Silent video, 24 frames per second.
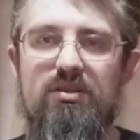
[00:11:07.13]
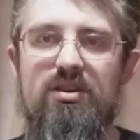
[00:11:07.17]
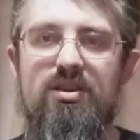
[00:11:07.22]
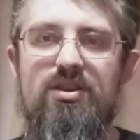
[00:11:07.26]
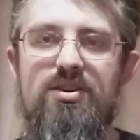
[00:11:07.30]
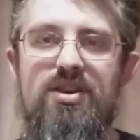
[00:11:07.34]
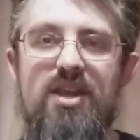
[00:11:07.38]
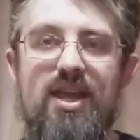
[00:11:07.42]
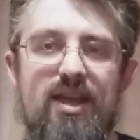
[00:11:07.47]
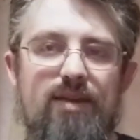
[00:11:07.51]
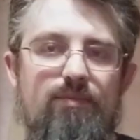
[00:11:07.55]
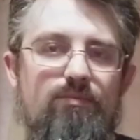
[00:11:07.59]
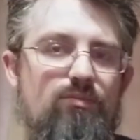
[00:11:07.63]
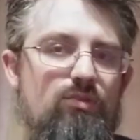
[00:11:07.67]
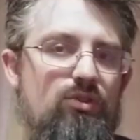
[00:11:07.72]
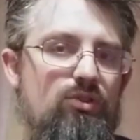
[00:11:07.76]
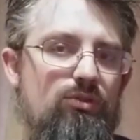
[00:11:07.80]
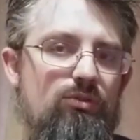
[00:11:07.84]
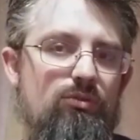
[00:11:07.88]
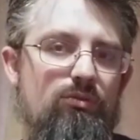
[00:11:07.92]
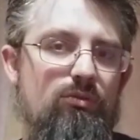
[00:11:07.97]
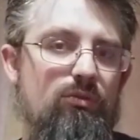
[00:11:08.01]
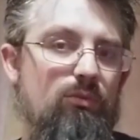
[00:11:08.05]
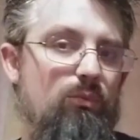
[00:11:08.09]
yeah,
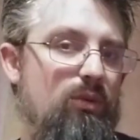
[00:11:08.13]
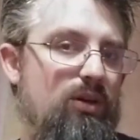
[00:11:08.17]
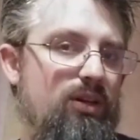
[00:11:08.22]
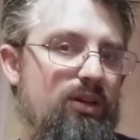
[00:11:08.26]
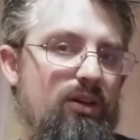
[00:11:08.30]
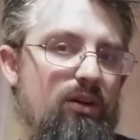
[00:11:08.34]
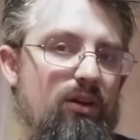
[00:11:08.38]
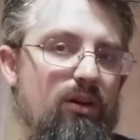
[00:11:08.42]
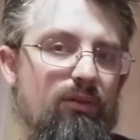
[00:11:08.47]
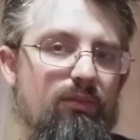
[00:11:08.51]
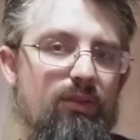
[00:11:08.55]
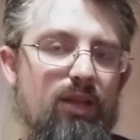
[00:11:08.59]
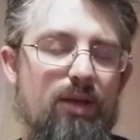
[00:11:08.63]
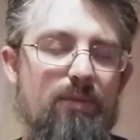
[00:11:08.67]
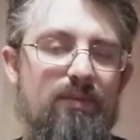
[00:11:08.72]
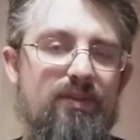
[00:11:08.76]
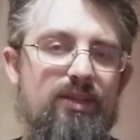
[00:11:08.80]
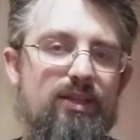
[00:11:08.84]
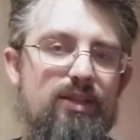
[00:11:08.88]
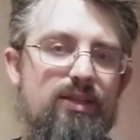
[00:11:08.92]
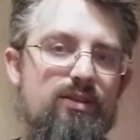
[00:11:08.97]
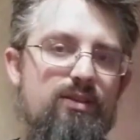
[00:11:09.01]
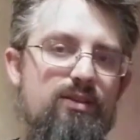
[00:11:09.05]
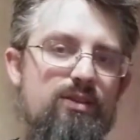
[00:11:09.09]
sure, why not? I
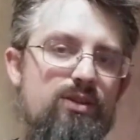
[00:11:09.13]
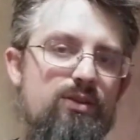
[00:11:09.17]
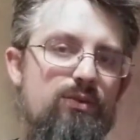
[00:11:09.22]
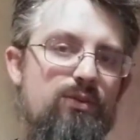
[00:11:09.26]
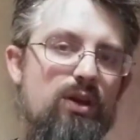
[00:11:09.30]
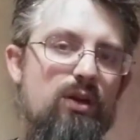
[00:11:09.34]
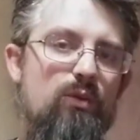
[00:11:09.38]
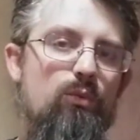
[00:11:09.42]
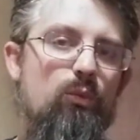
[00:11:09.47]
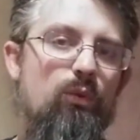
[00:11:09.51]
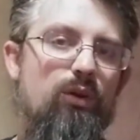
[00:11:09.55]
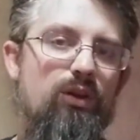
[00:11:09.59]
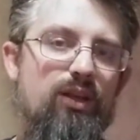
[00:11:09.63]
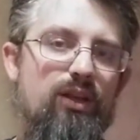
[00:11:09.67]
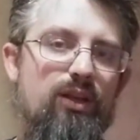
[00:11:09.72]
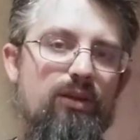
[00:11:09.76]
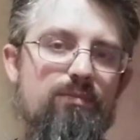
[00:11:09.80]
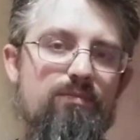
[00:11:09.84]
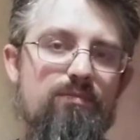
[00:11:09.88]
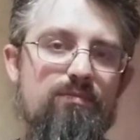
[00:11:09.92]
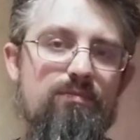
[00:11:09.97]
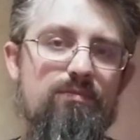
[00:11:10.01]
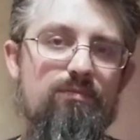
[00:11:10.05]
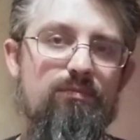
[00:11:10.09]
mean, you don't want to,
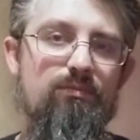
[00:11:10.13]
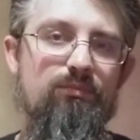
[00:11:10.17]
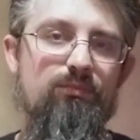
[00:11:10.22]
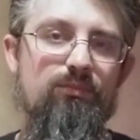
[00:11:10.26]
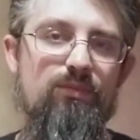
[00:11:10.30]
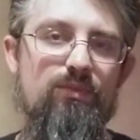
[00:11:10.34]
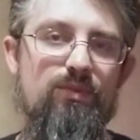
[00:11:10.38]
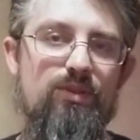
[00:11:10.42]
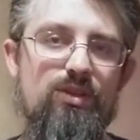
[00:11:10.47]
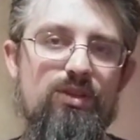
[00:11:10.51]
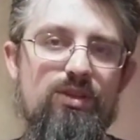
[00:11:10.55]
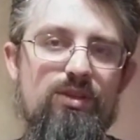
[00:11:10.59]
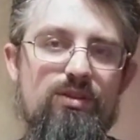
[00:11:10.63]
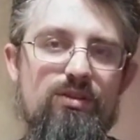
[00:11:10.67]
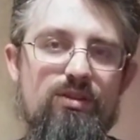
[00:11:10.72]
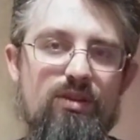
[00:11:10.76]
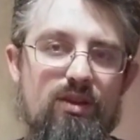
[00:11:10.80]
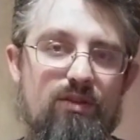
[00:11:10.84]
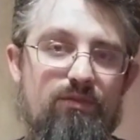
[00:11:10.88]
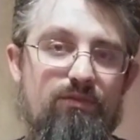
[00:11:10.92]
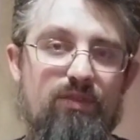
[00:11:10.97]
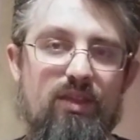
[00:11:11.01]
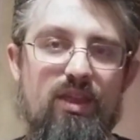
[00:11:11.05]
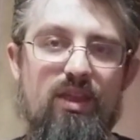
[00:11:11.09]

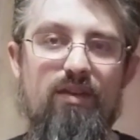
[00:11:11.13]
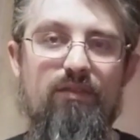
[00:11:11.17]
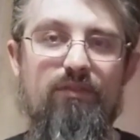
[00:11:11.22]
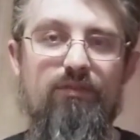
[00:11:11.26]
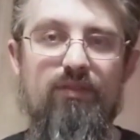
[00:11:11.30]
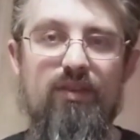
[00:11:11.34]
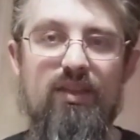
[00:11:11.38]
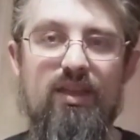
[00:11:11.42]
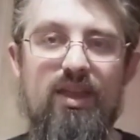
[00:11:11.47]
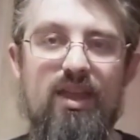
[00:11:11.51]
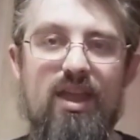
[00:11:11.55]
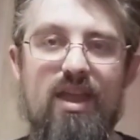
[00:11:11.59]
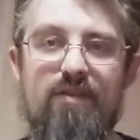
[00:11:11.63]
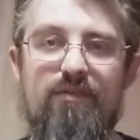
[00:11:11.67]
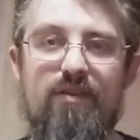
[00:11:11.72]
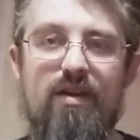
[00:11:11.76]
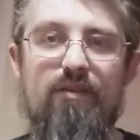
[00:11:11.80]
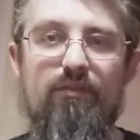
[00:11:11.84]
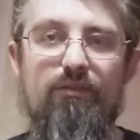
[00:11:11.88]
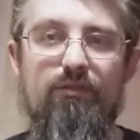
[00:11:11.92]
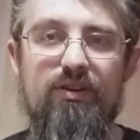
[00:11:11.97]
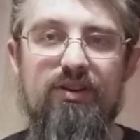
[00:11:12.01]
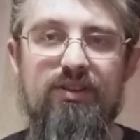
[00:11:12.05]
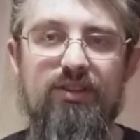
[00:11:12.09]
you know, if
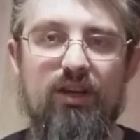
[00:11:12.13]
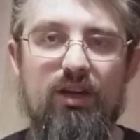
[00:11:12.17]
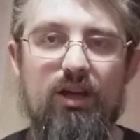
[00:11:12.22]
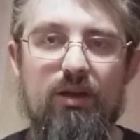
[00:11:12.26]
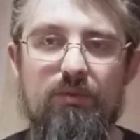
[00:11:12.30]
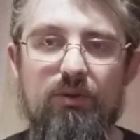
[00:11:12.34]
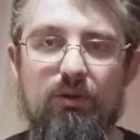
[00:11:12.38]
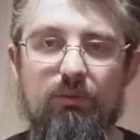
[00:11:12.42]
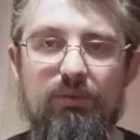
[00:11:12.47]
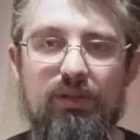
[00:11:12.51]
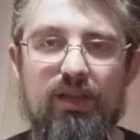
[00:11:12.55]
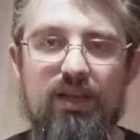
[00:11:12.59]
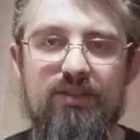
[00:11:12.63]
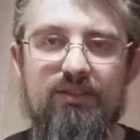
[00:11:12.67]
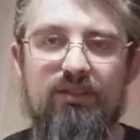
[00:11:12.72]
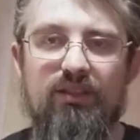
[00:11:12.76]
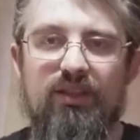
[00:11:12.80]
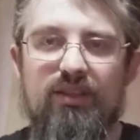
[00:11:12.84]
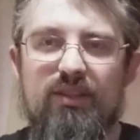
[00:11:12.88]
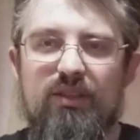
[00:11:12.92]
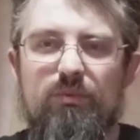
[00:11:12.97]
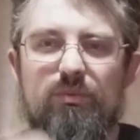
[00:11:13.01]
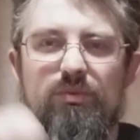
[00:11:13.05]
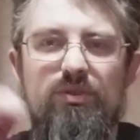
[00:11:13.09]
every time your players are
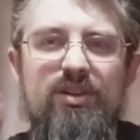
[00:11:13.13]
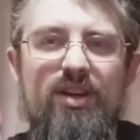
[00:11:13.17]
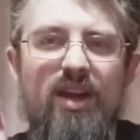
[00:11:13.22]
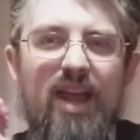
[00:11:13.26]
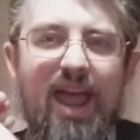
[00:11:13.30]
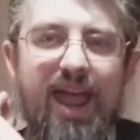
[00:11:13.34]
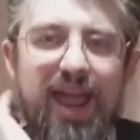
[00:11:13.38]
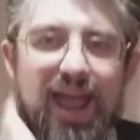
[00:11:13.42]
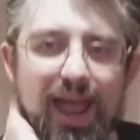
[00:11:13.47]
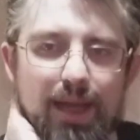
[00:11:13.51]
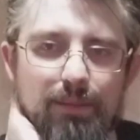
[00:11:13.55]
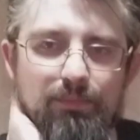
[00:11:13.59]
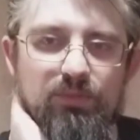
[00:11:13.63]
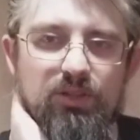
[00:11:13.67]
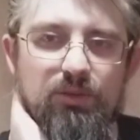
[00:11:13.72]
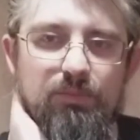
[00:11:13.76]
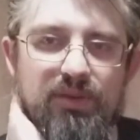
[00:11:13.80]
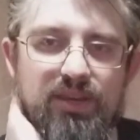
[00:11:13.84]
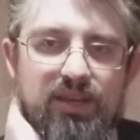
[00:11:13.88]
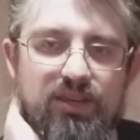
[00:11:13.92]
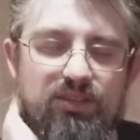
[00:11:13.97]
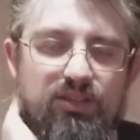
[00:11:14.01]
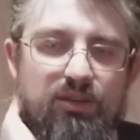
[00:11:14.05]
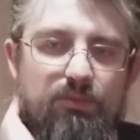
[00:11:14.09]
like, there wouldn't happen to
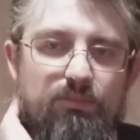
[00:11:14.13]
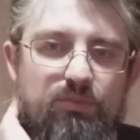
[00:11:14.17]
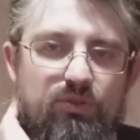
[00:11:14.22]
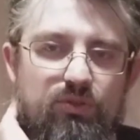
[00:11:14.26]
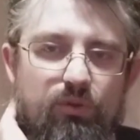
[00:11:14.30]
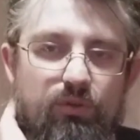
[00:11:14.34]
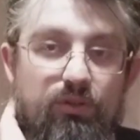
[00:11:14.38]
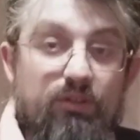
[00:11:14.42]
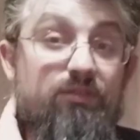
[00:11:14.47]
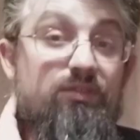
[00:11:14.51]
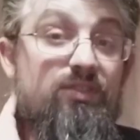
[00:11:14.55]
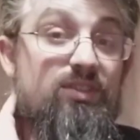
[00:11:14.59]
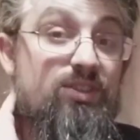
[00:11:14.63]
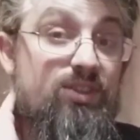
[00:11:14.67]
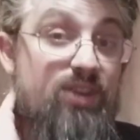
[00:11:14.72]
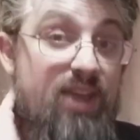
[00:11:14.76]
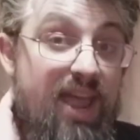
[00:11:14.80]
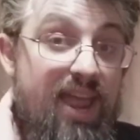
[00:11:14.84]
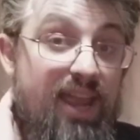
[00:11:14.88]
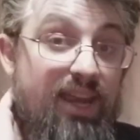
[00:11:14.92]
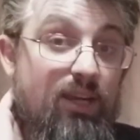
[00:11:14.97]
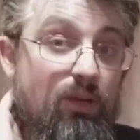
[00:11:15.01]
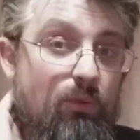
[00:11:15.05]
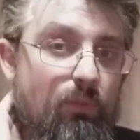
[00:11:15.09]
be some sort of
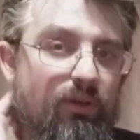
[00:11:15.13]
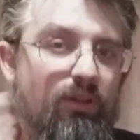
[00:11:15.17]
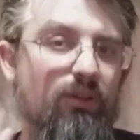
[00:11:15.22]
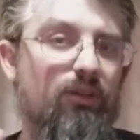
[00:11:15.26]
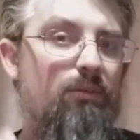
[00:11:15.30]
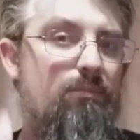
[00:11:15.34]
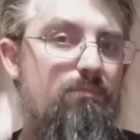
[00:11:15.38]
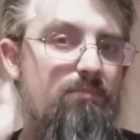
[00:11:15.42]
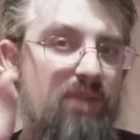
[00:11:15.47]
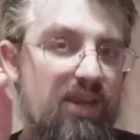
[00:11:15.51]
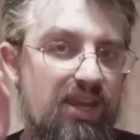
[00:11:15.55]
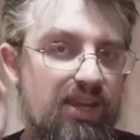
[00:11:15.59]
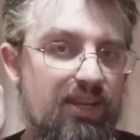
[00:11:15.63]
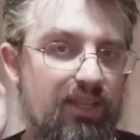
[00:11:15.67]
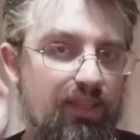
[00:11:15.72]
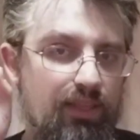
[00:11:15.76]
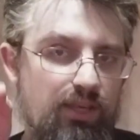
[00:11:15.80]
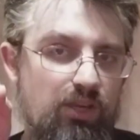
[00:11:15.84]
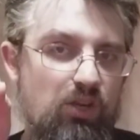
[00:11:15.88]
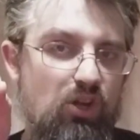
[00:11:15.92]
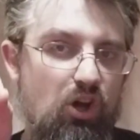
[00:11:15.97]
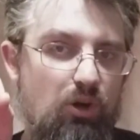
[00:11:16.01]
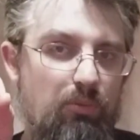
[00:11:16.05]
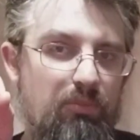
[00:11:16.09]
tank we could
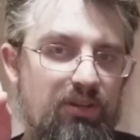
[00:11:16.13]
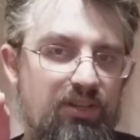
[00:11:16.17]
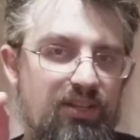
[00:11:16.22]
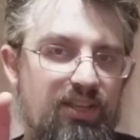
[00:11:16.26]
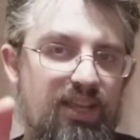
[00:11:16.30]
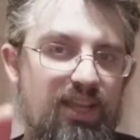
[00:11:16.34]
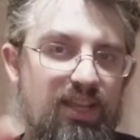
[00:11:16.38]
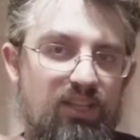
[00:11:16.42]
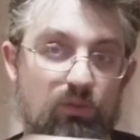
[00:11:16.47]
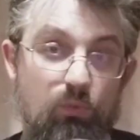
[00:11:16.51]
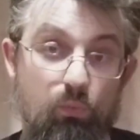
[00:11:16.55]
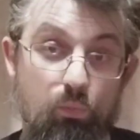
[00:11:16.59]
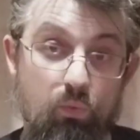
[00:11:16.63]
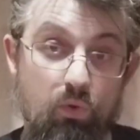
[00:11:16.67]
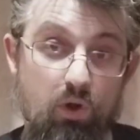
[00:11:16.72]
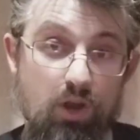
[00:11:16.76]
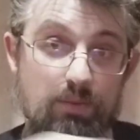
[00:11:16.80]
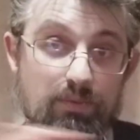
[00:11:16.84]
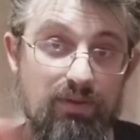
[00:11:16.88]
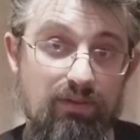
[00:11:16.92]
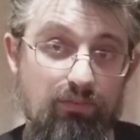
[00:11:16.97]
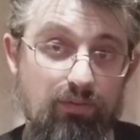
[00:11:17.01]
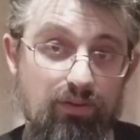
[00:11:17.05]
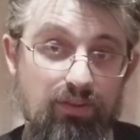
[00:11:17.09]
immediately commandeer to
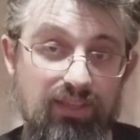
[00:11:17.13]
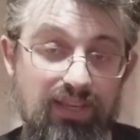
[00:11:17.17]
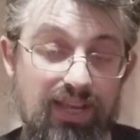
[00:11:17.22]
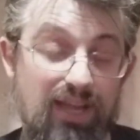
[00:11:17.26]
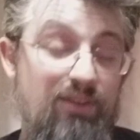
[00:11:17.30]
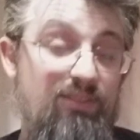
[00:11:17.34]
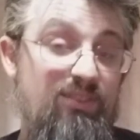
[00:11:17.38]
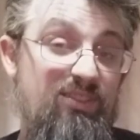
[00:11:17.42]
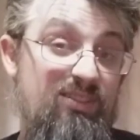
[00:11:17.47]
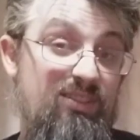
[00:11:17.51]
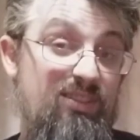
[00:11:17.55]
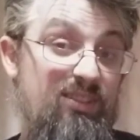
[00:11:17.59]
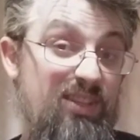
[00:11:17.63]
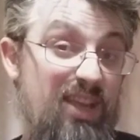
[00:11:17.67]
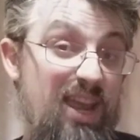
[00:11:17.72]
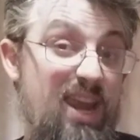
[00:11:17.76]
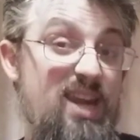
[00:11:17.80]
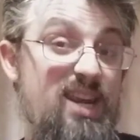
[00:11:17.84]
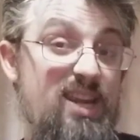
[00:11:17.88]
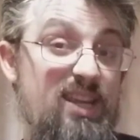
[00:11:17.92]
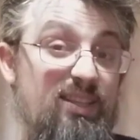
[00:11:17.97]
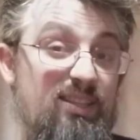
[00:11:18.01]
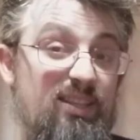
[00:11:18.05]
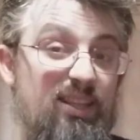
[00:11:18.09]
wipe everything out
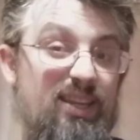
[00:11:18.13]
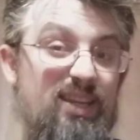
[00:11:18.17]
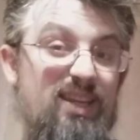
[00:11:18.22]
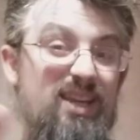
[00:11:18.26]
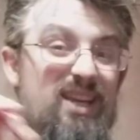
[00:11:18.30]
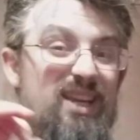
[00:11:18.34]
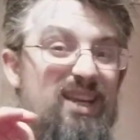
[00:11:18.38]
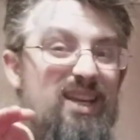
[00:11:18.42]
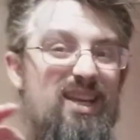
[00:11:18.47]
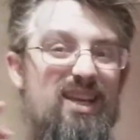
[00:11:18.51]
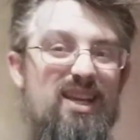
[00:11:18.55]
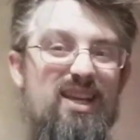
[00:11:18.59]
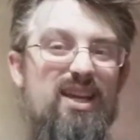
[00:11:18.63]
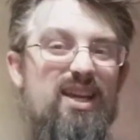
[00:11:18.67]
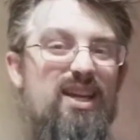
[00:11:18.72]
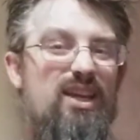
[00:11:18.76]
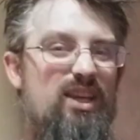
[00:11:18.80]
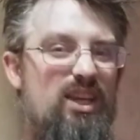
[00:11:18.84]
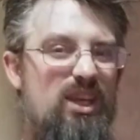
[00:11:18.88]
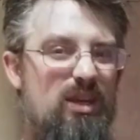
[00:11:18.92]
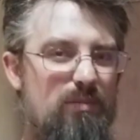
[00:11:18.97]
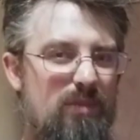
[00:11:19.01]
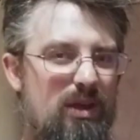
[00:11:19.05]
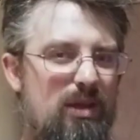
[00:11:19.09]
instantaneously,
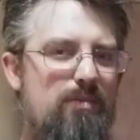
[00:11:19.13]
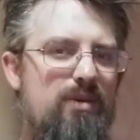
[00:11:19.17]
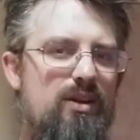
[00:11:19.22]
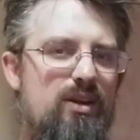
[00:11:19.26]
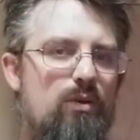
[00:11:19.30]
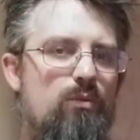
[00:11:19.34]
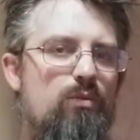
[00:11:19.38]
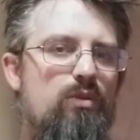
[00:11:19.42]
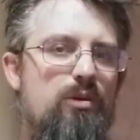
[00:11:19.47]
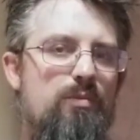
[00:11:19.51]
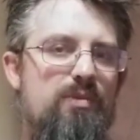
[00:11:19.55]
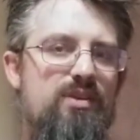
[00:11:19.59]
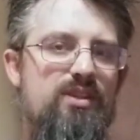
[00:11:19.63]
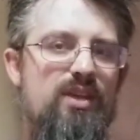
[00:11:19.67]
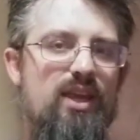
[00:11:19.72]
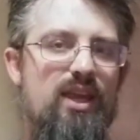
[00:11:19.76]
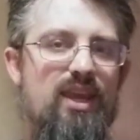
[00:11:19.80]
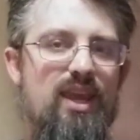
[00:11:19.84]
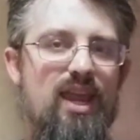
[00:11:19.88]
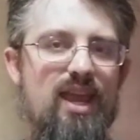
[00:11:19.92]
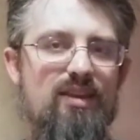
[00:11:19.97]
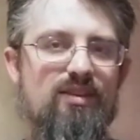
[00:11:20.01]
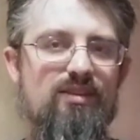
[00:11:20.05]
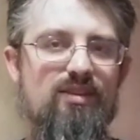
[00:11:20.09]
you maybe don't want to be saying
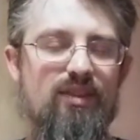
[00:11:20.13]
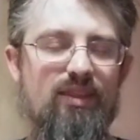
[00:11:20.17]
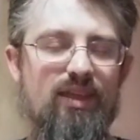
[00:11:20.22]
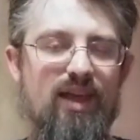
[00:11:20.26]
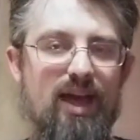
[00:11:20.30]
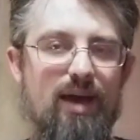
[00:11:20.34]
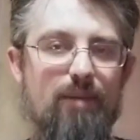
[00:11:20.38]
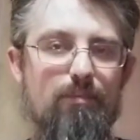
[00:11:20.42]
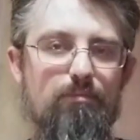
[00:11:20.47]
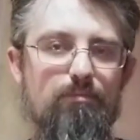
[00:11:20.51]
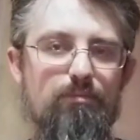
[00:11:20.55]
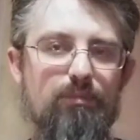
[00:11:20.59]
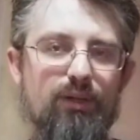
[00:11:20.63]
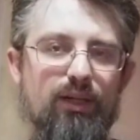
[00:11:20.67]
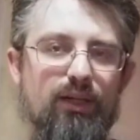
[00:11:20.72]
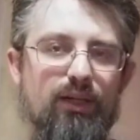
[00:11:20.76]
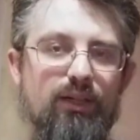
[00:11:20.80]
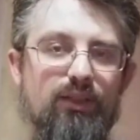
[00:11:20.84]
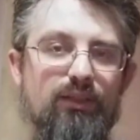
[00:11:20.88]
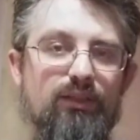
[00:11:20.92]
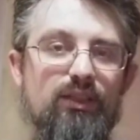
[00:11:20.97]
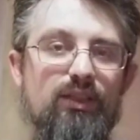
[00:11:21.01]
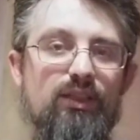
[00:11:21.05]
yes to that. But